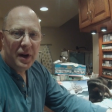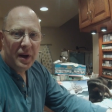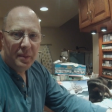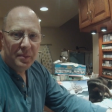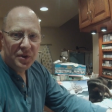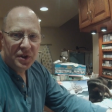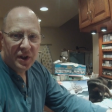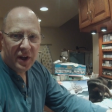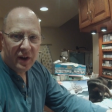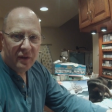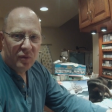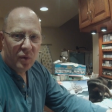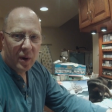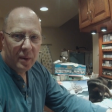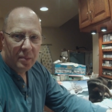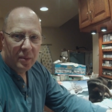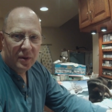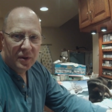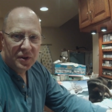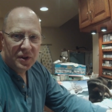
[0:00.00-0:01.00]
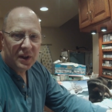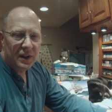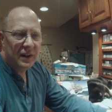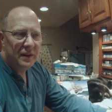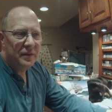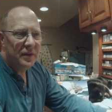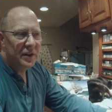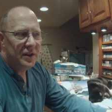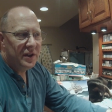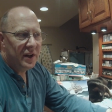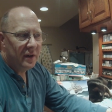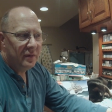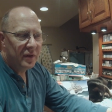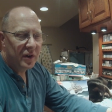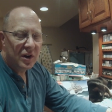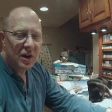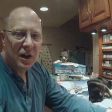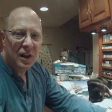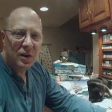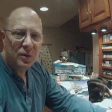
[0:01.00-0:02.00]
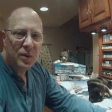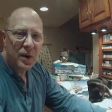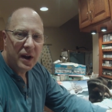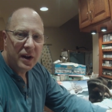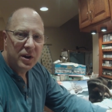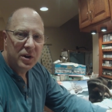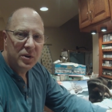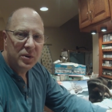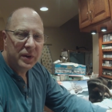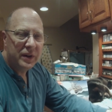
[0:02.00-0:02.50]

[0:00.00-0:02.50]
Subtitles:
name is Dave Waples. I live in Denver, Colorado,